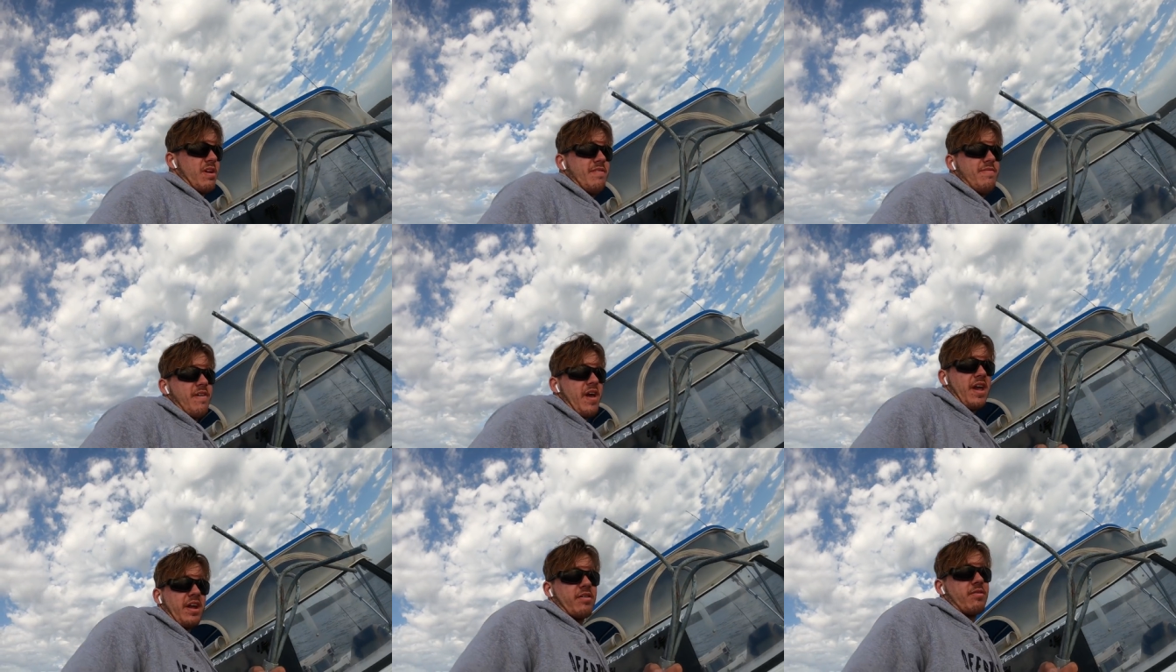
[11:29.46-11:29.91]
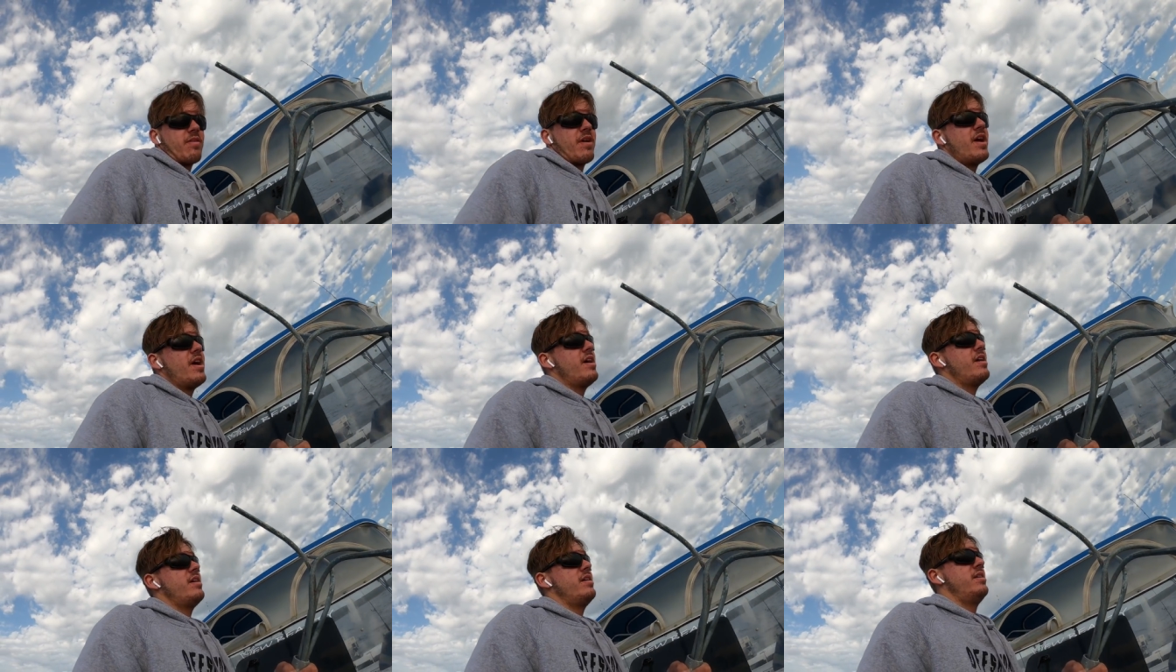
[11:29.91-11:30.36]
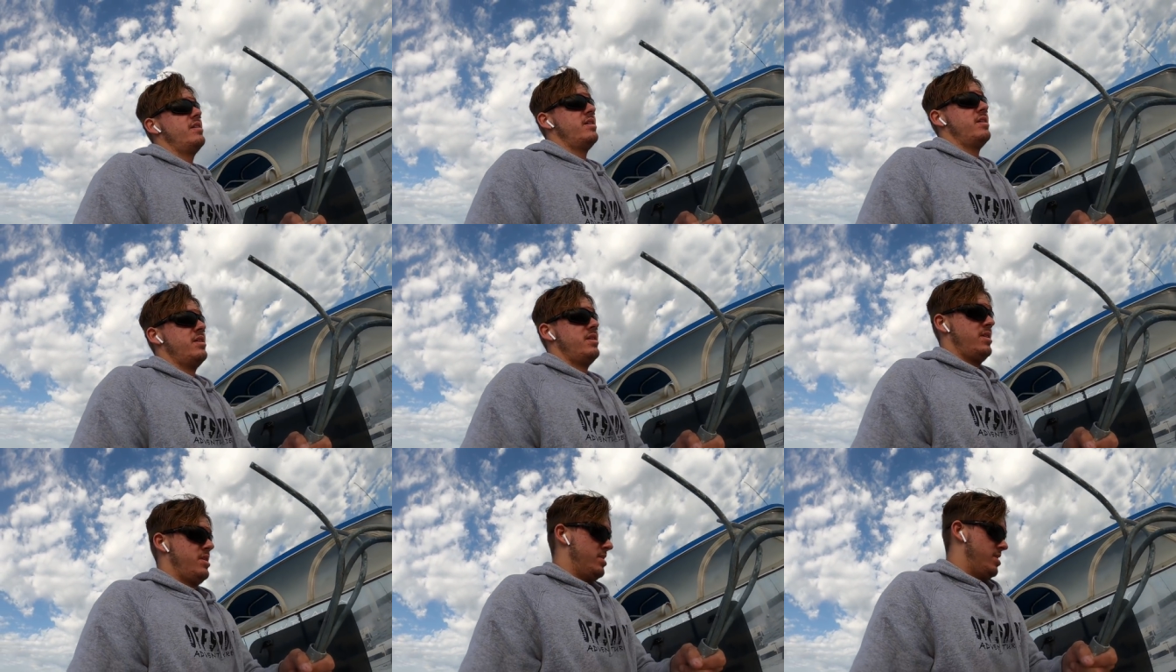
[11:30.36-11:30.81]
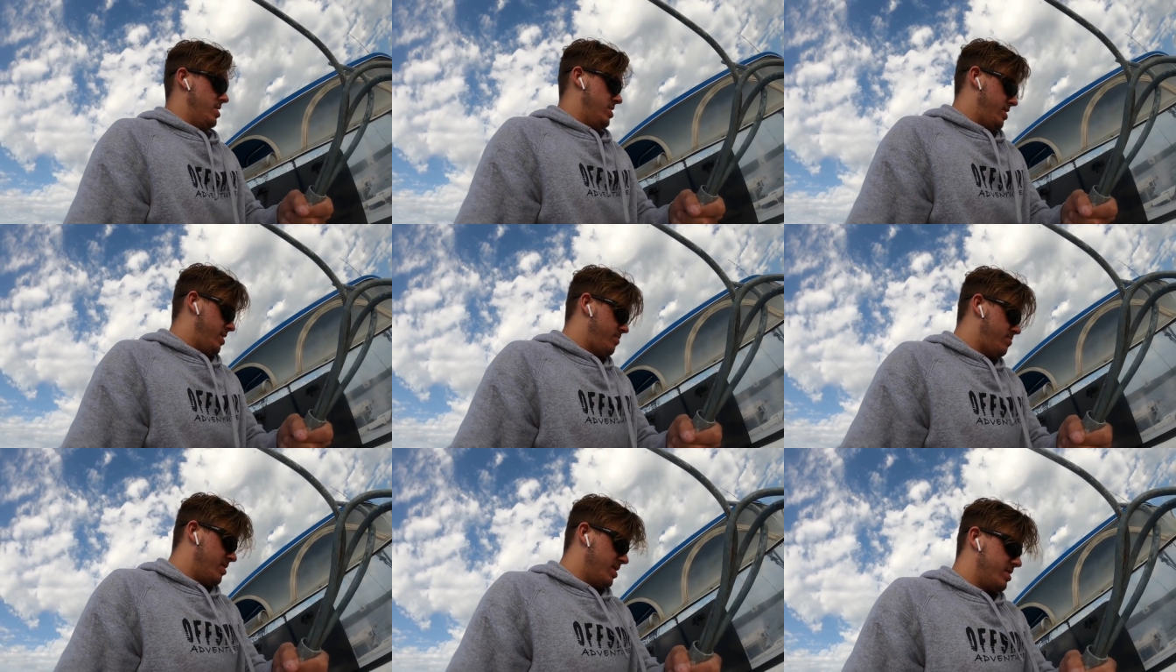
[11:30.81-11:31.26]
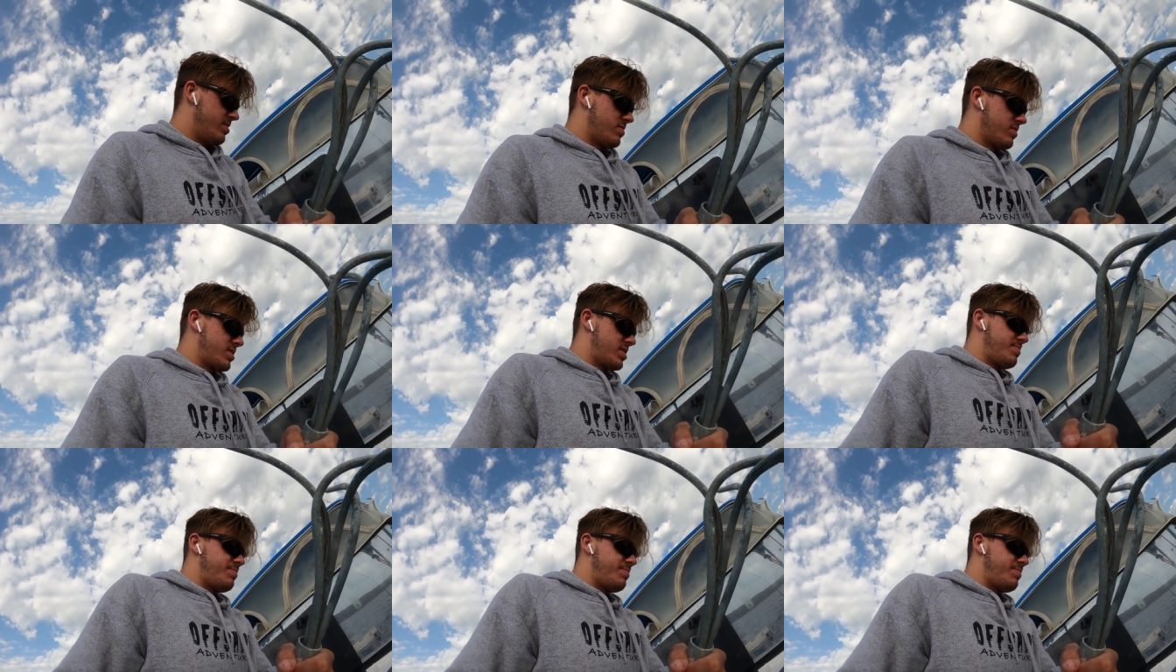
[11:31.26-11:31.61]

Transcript: reef anchor out in my little